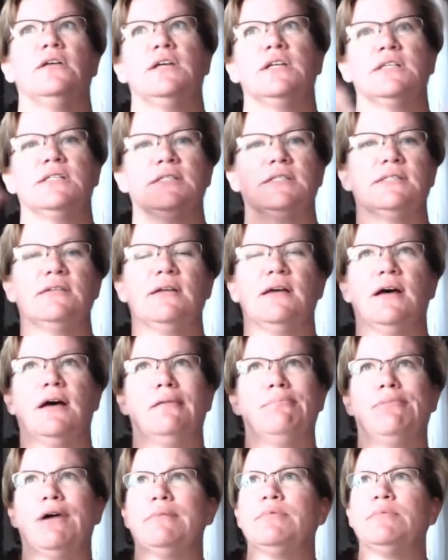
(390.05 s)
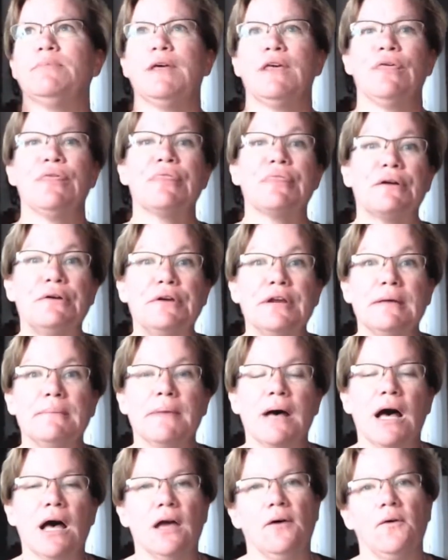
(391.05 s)
It is probably 30
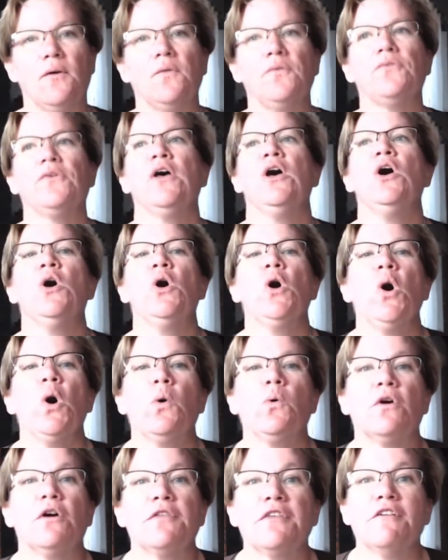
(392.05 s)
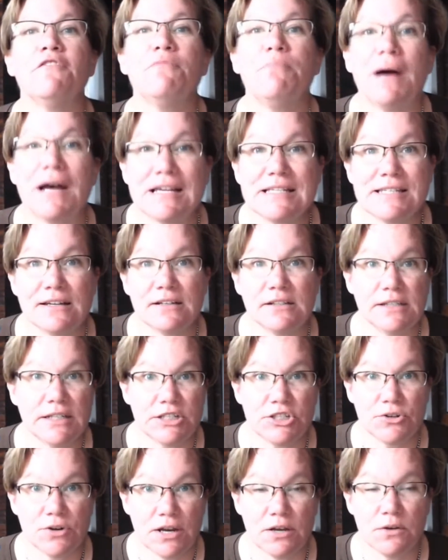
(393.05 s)
miles worth of bicycling
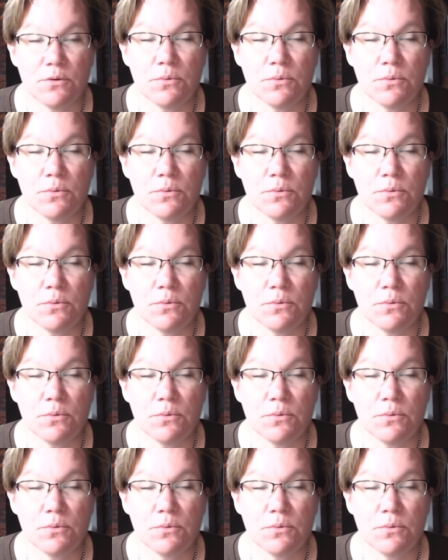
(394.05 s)
trail.